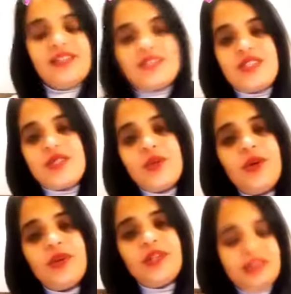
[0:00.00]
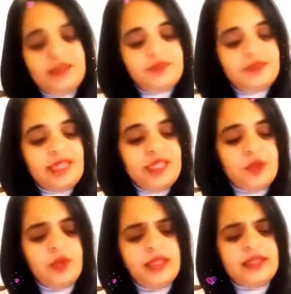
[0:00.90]
So um,
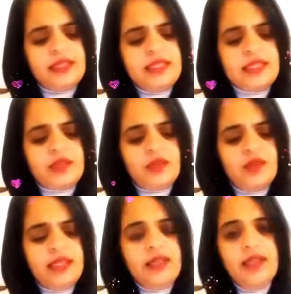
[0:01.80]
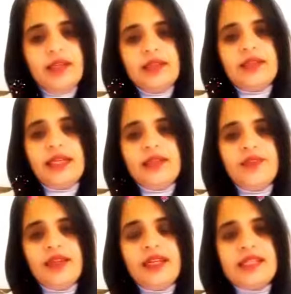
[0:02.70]
that's what it is, you know. And then the
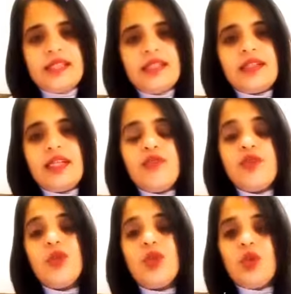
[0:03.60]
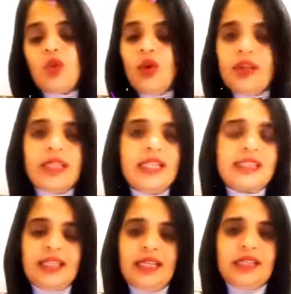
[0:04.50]
thing is that if you know all these
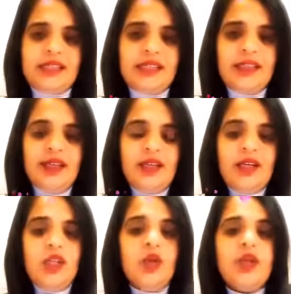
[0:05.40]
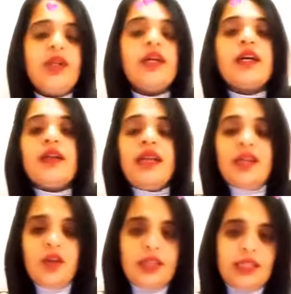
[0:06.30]
things, you are
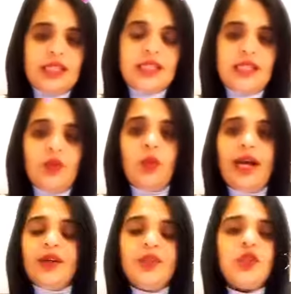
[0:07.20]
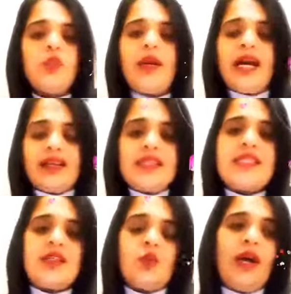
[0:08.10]
agreeing on this, then why don't you practice
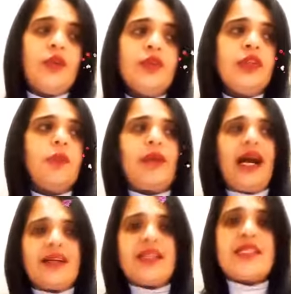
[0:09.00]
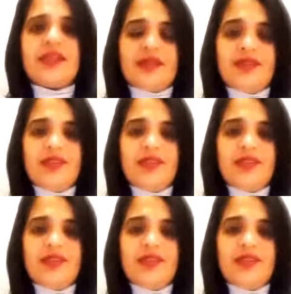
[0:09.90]
it? Why don't they practice it?